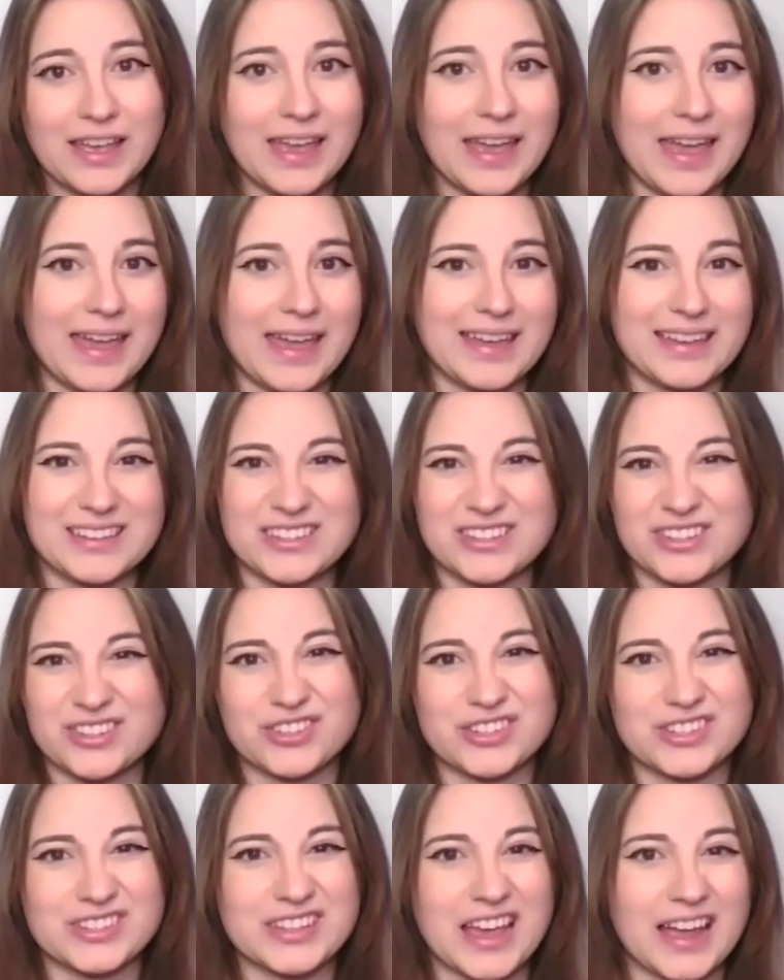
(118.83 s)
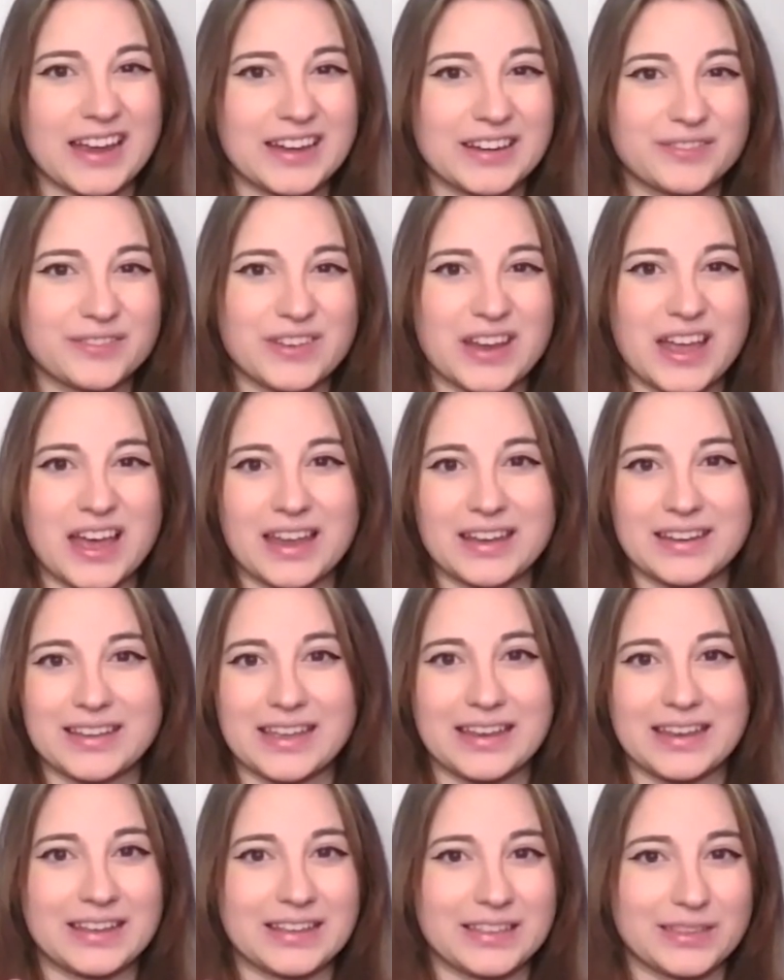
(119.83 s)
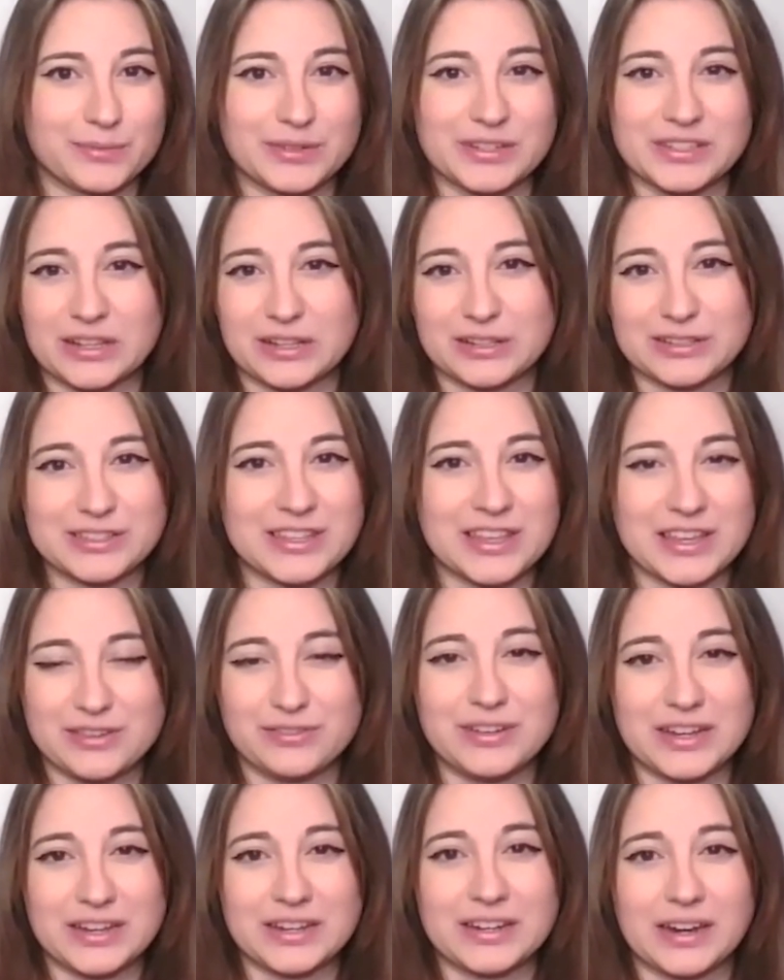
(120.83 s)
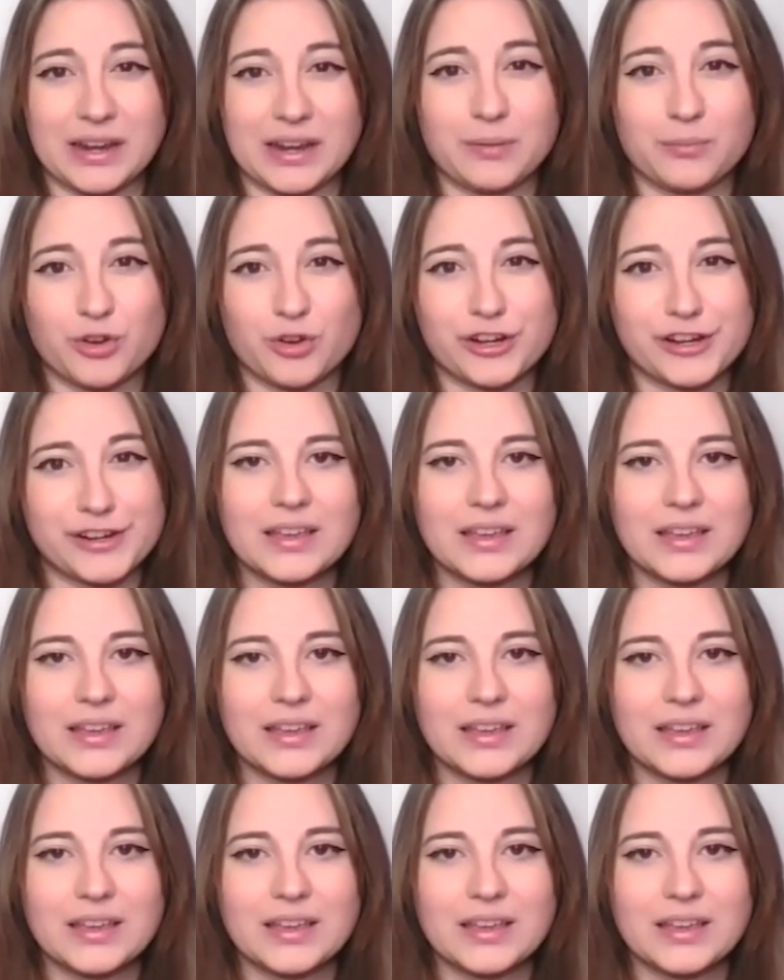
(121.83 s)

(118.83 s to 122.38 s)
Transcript: and you're just kind of not getting the results that you need anymore.